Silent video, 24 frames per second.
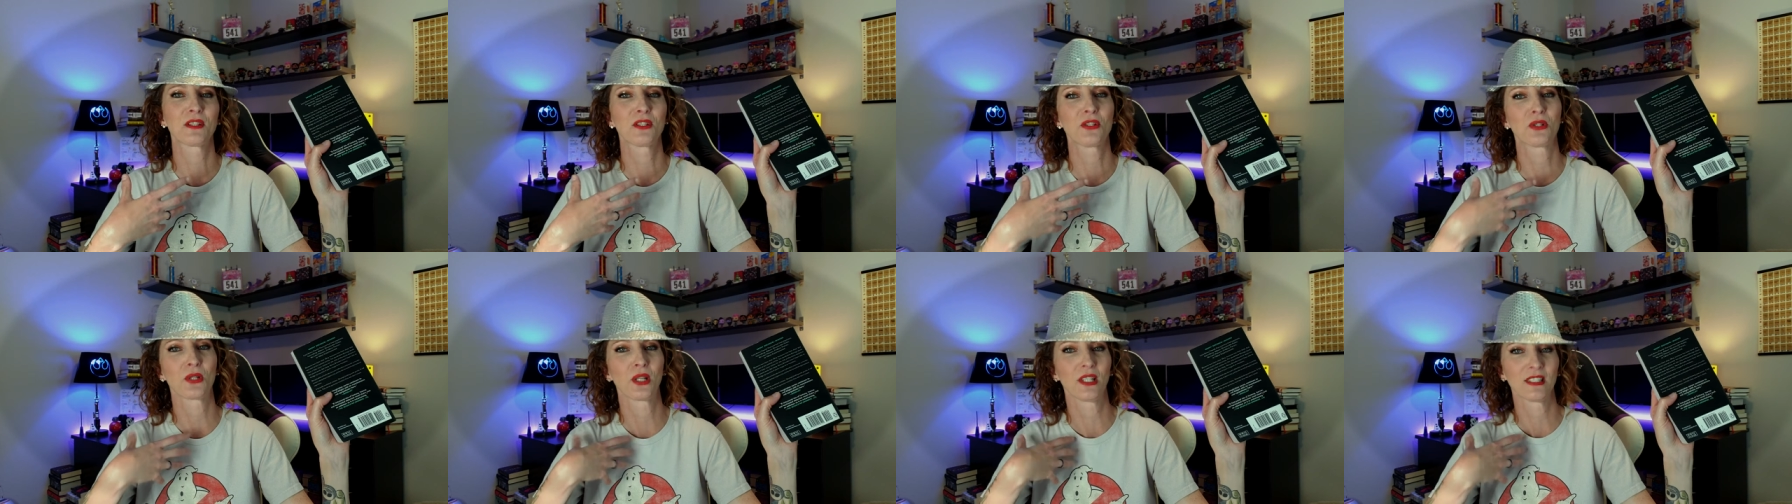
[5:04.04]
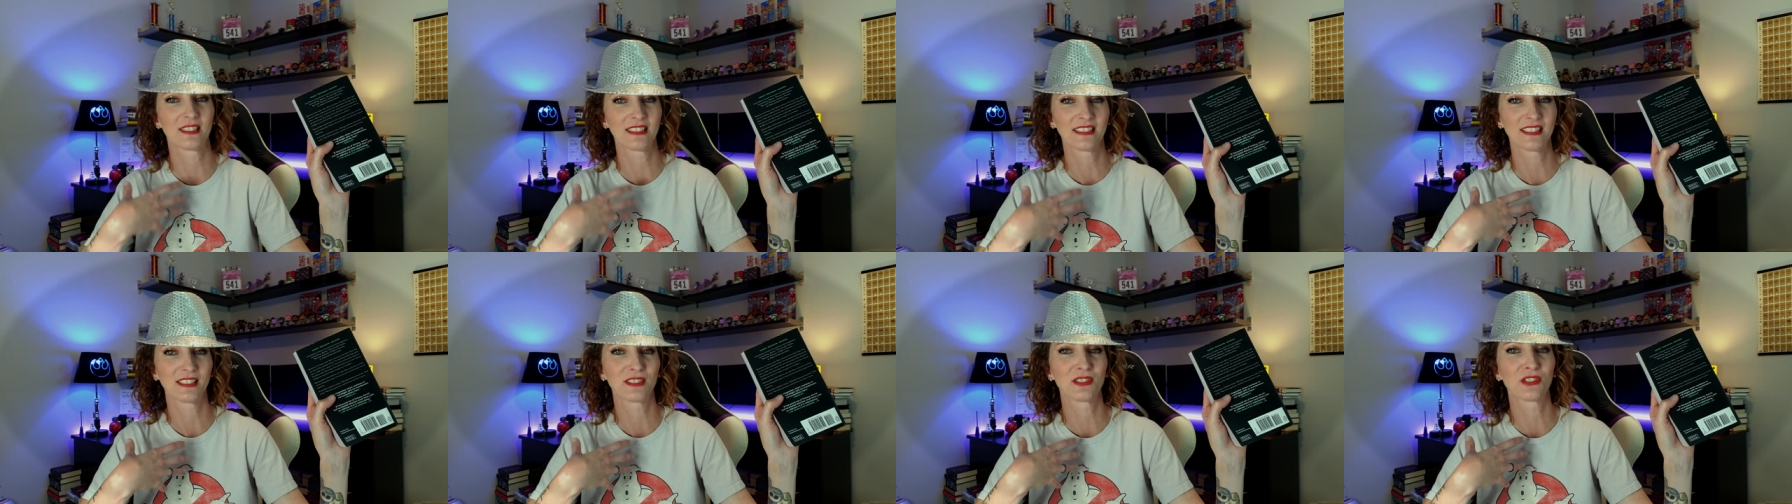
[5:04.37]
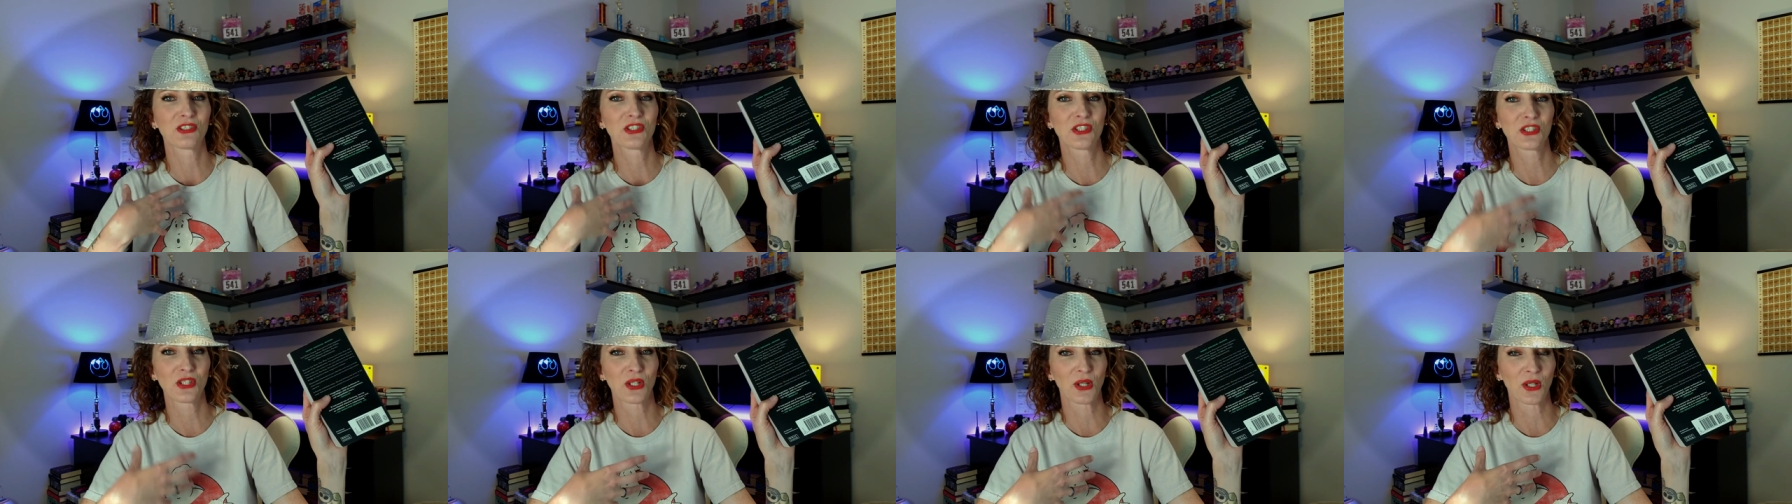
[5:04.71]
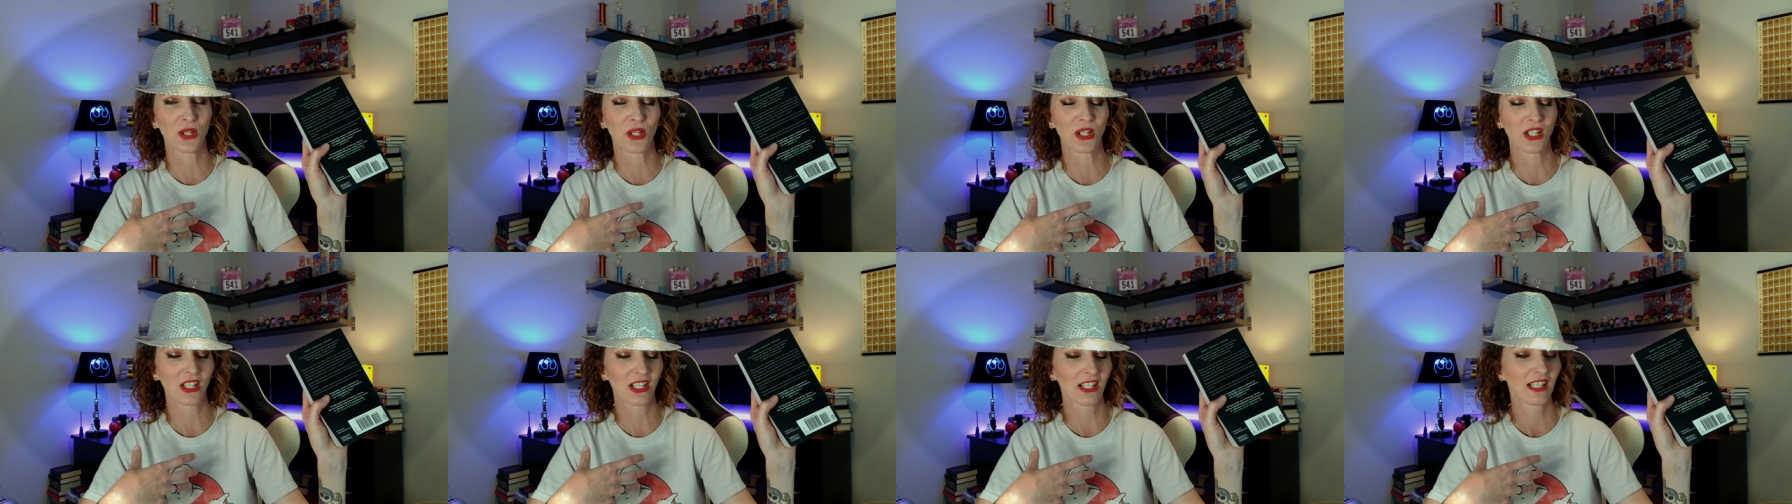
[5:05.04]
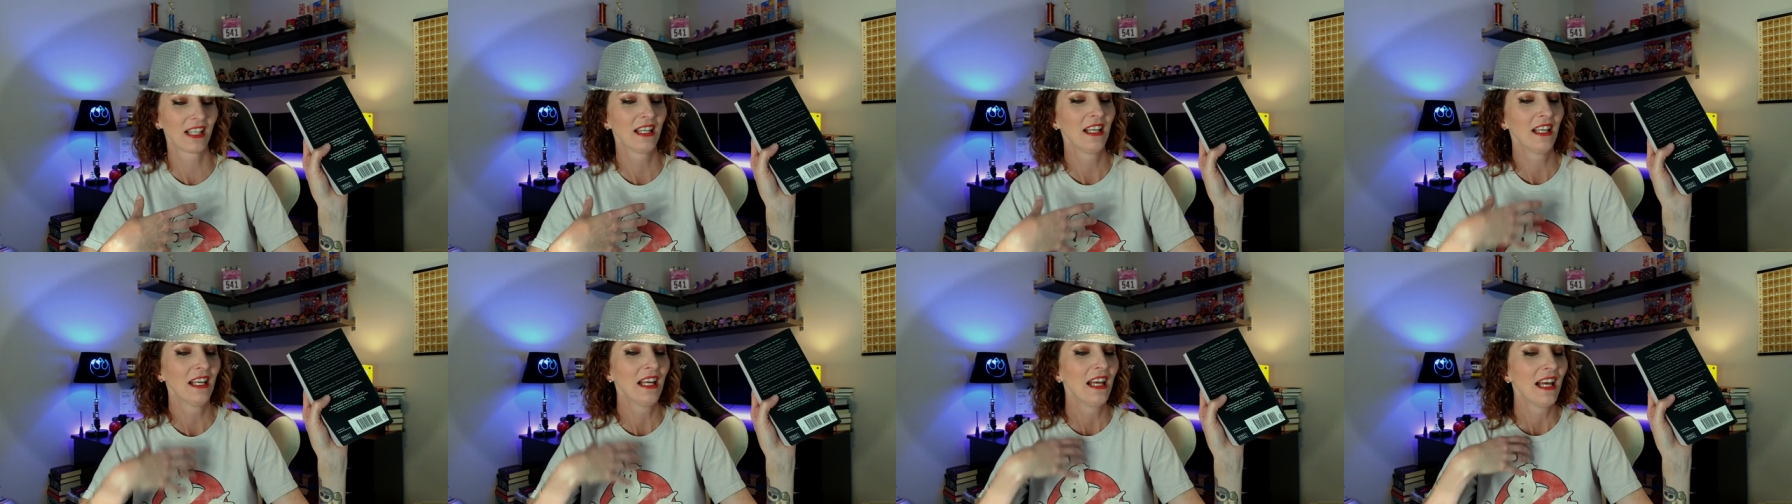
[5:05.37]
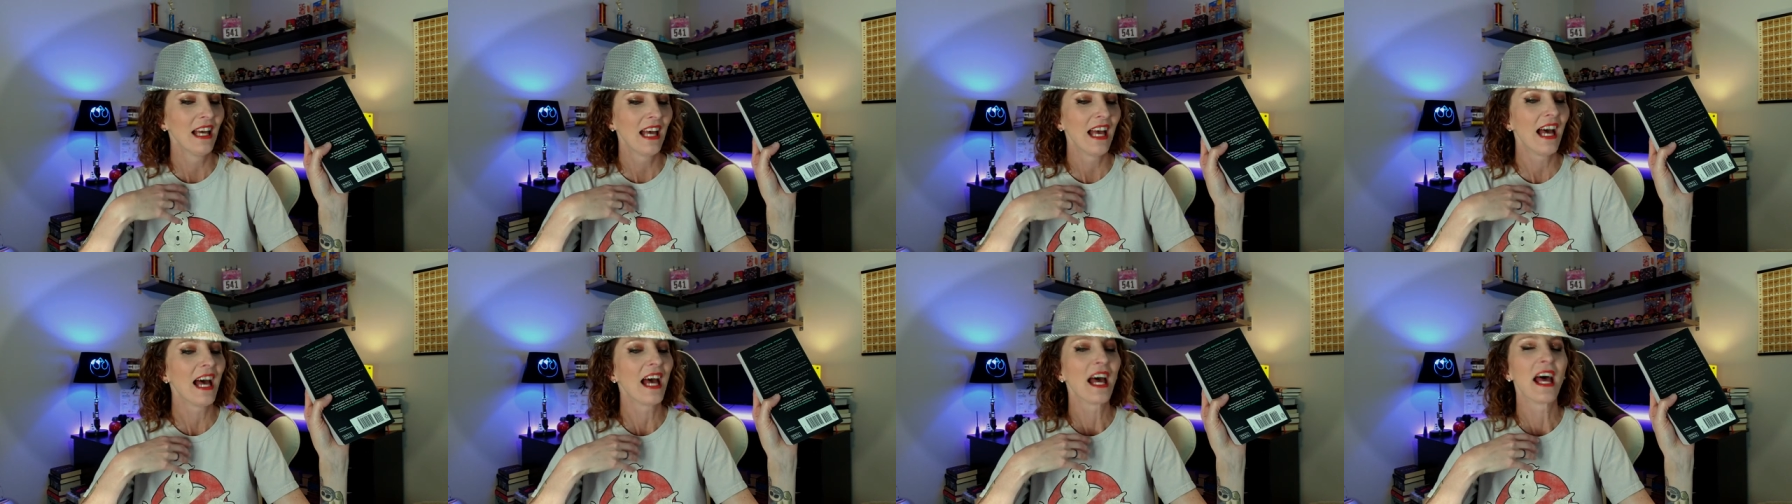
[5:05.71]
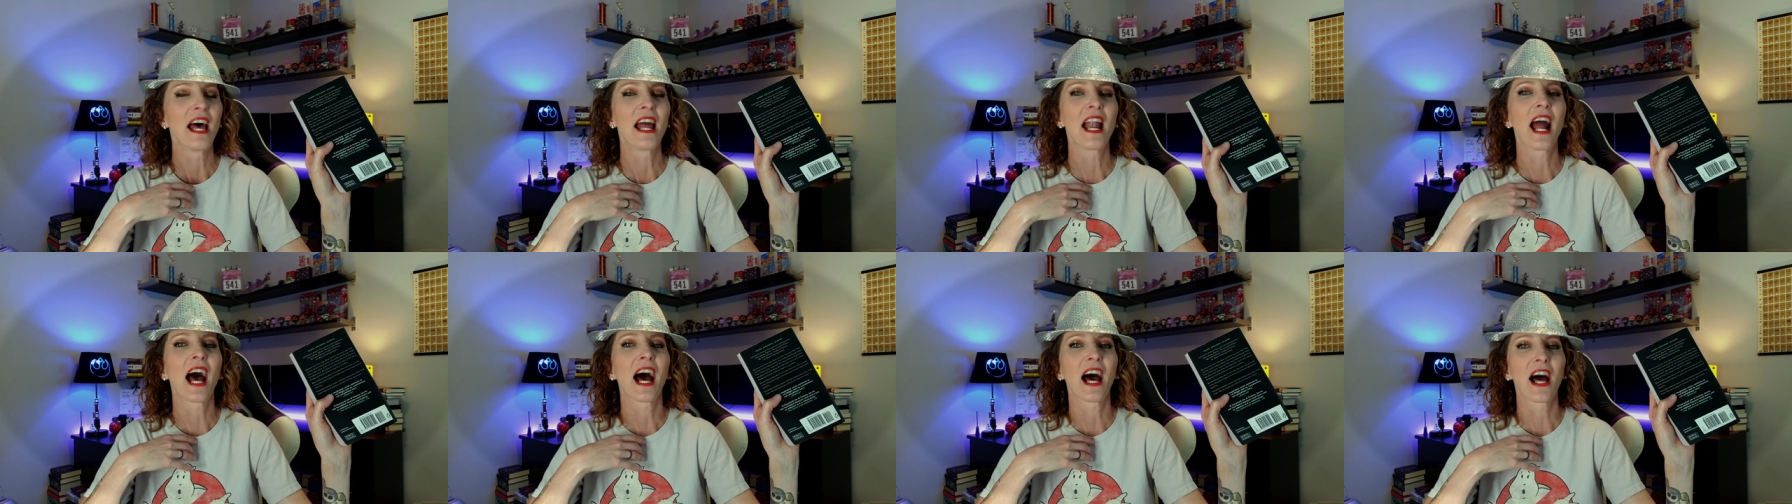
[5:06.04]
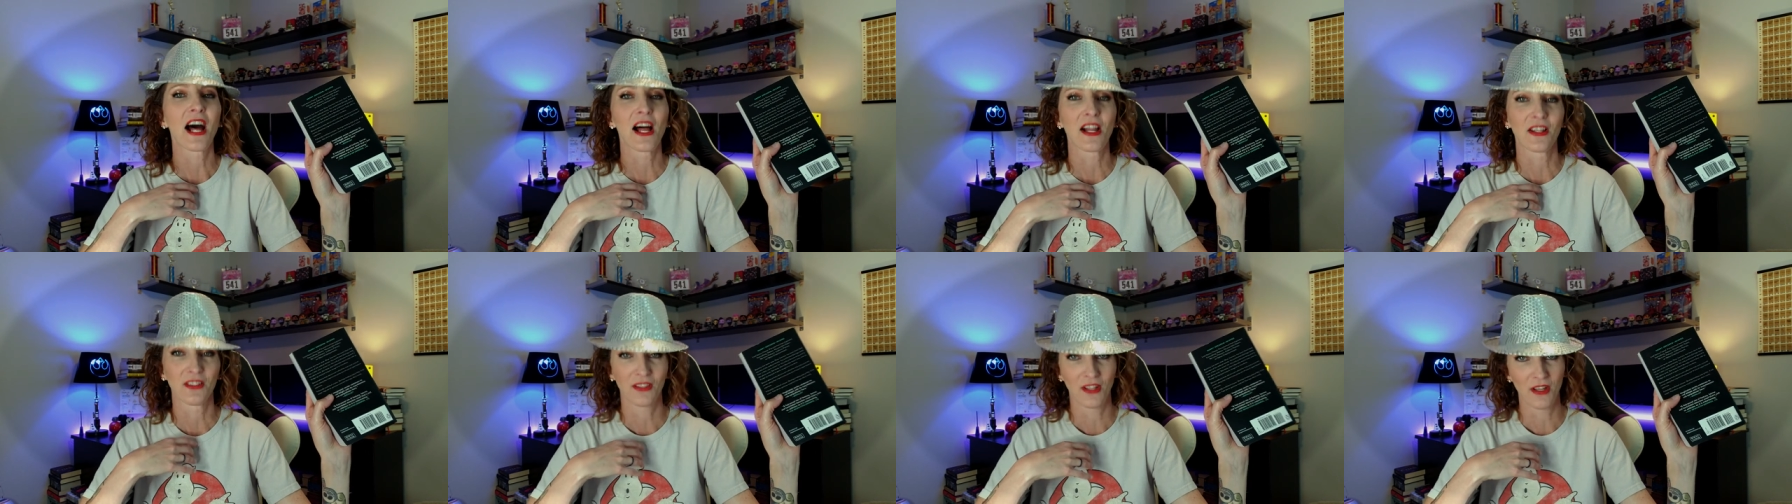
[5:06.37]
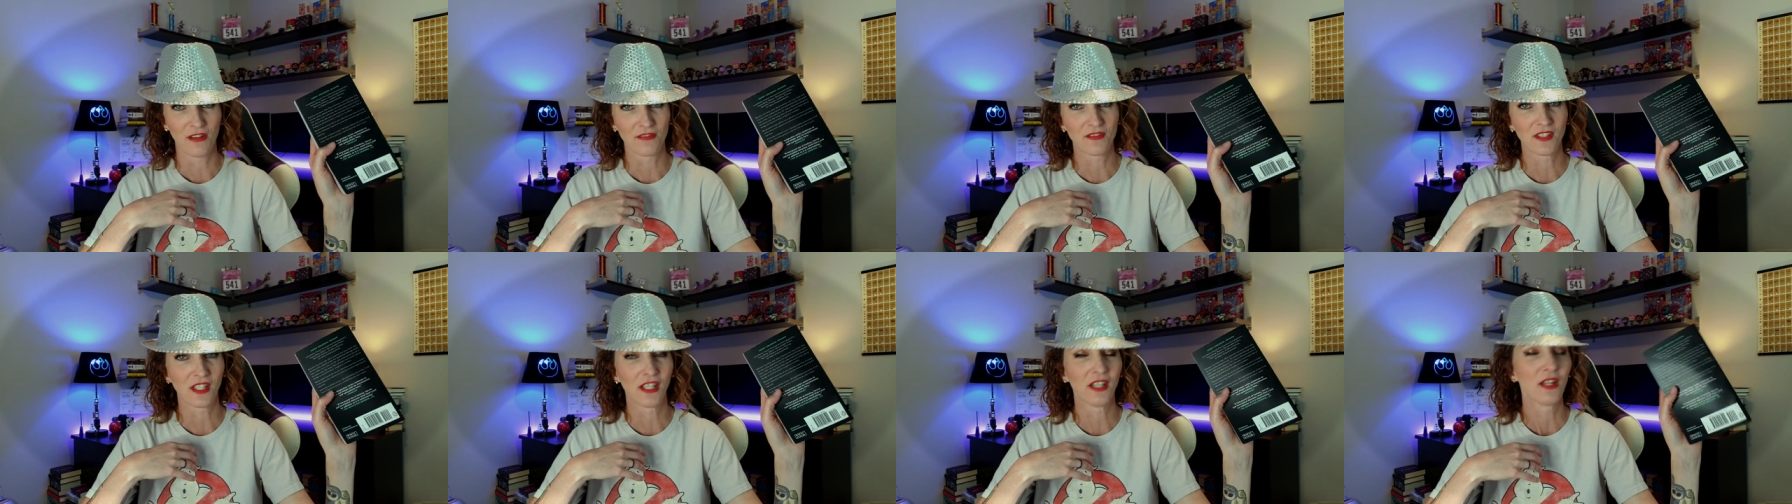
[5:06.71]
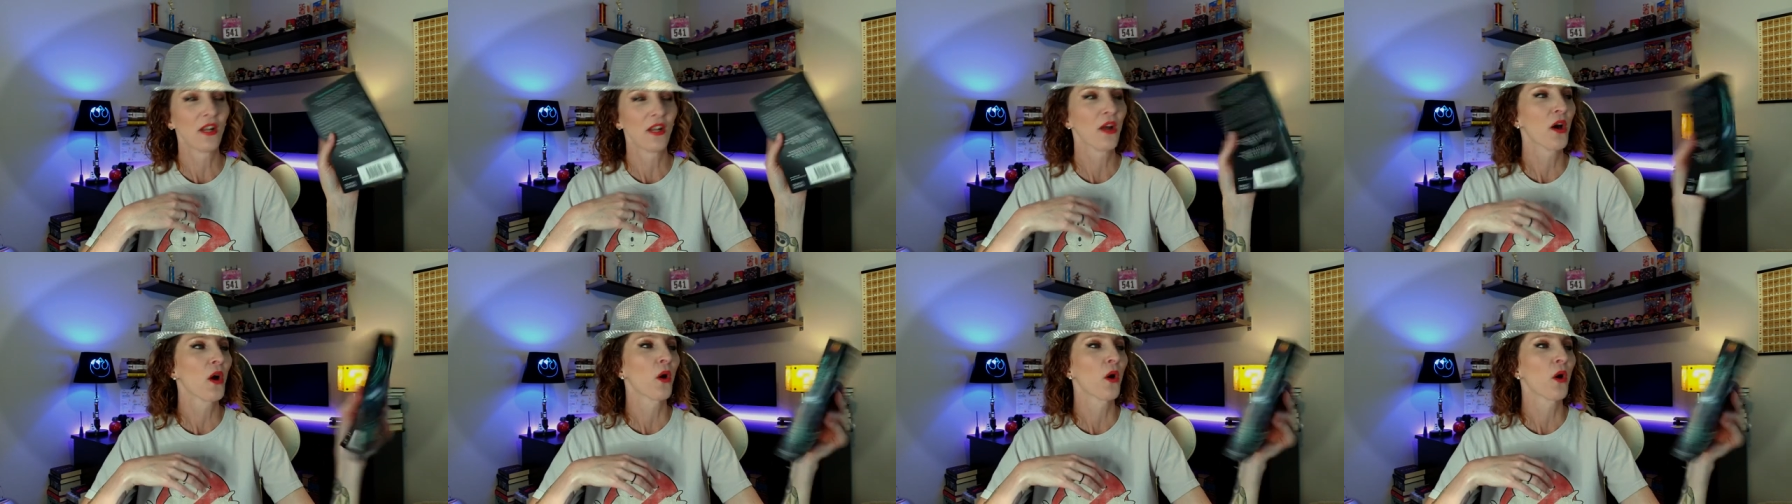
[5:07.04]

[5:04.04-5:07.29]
the Dresden snark, and I loved it.